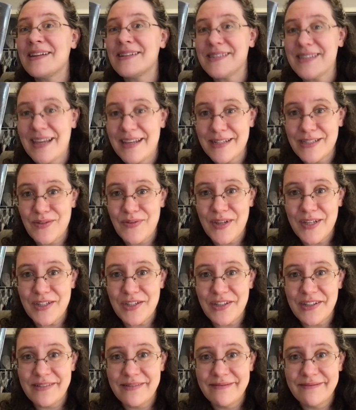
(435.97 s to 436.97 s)
of science
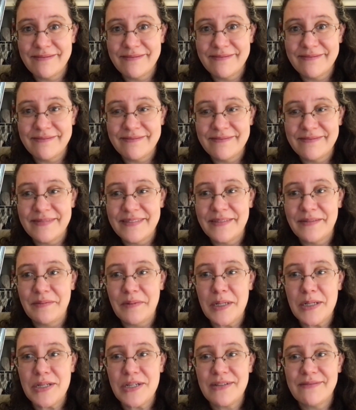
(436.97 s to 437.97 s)
fiction,
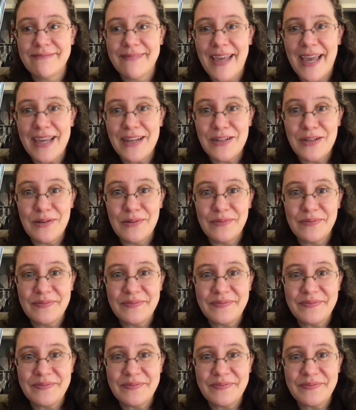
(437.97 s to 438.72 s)
which I do.